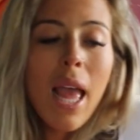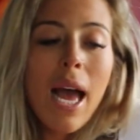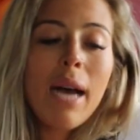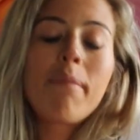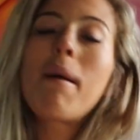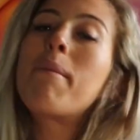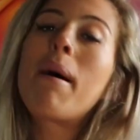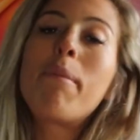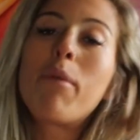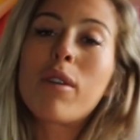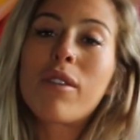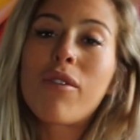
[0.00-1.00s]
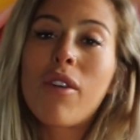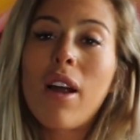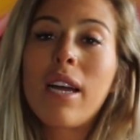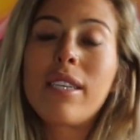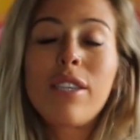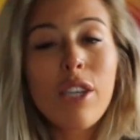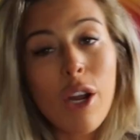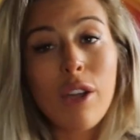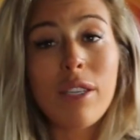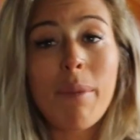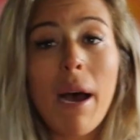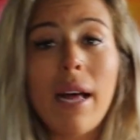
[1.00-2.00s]
My mum booked for us to go
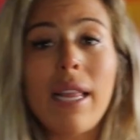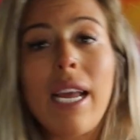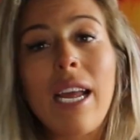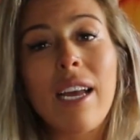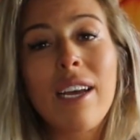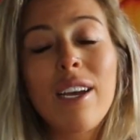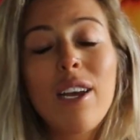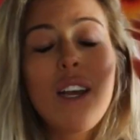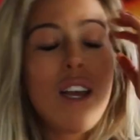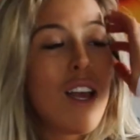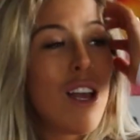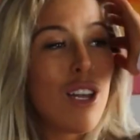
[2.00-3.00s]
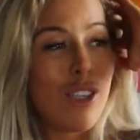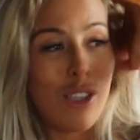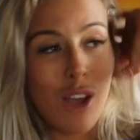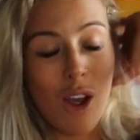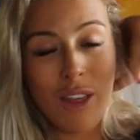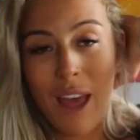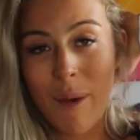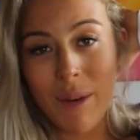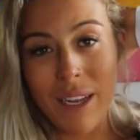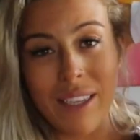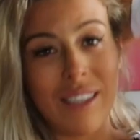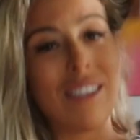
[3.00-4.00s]
to Bali. So that
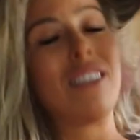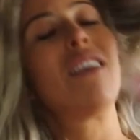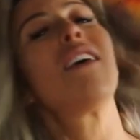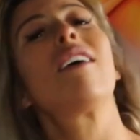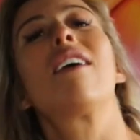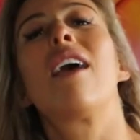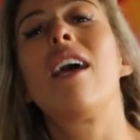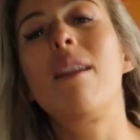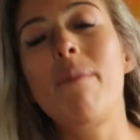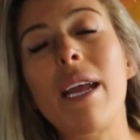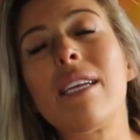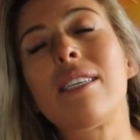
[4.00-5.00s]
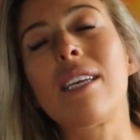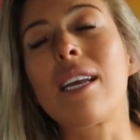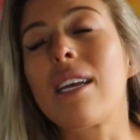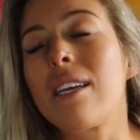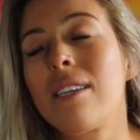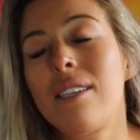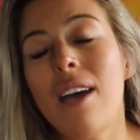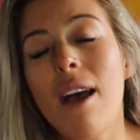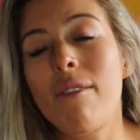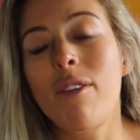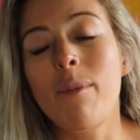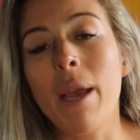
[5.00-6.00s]
was an amazing
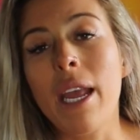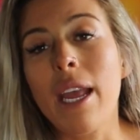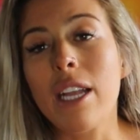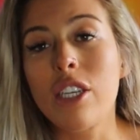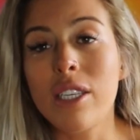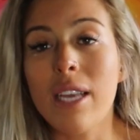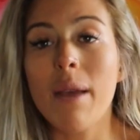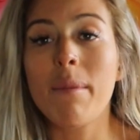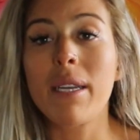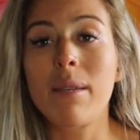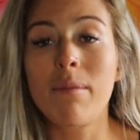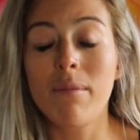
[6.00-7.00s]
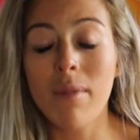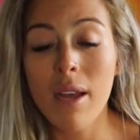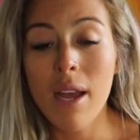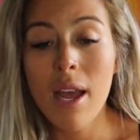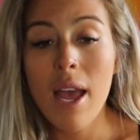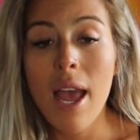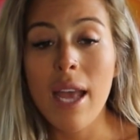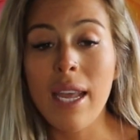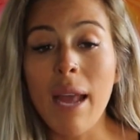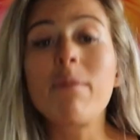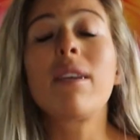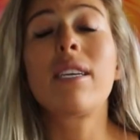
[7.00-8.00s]
time for me. It just gave me some
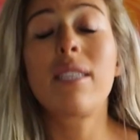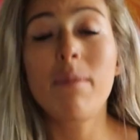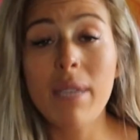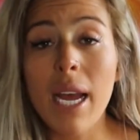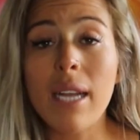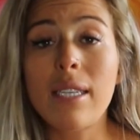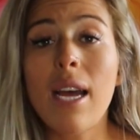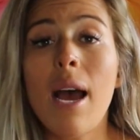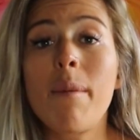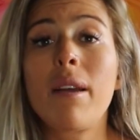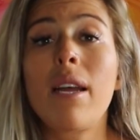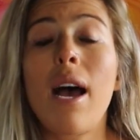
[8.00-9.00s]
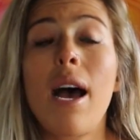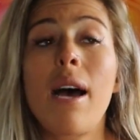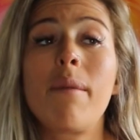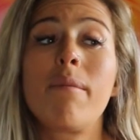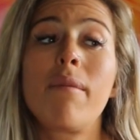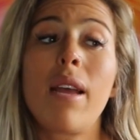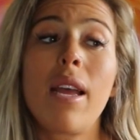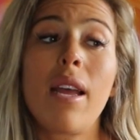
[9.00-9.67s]
downtime.